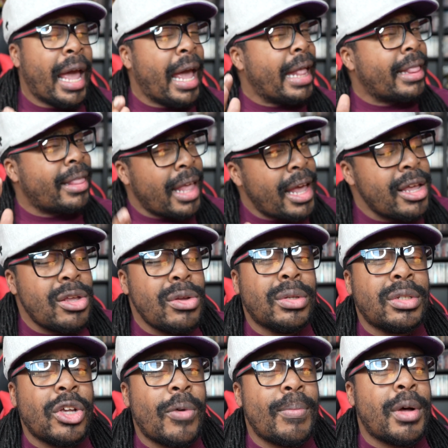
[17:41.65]
And thank you
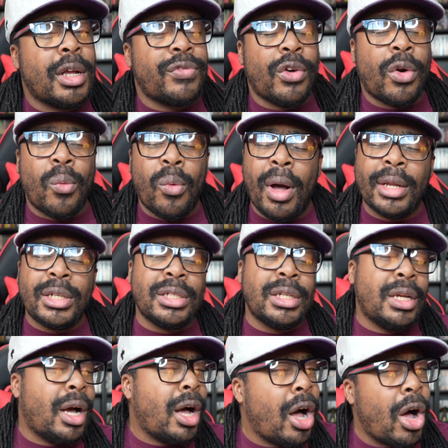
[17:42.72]
so much for
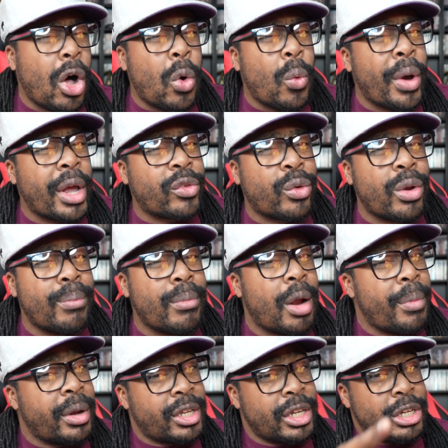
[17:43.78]
watching and always
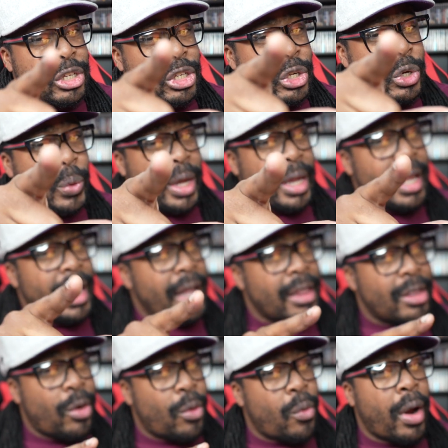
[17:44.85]
remember to do it
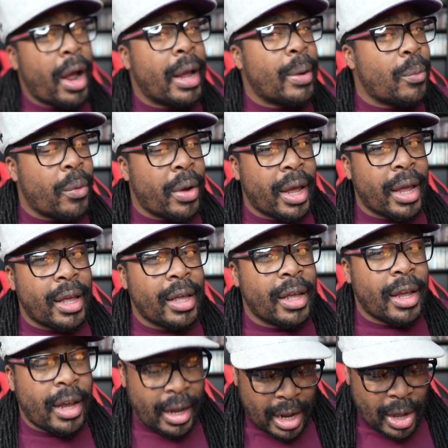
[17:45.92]
the right way.
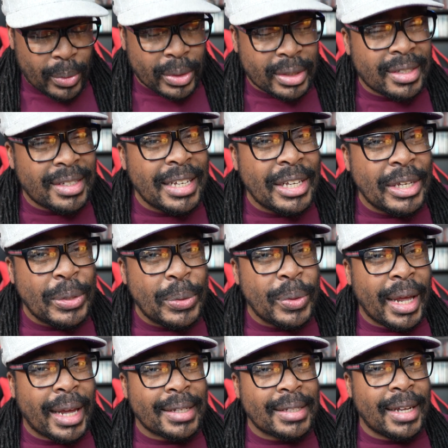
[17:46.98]
And I will see you
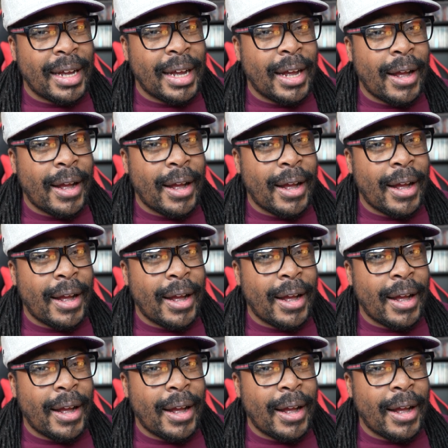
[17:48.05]
next time.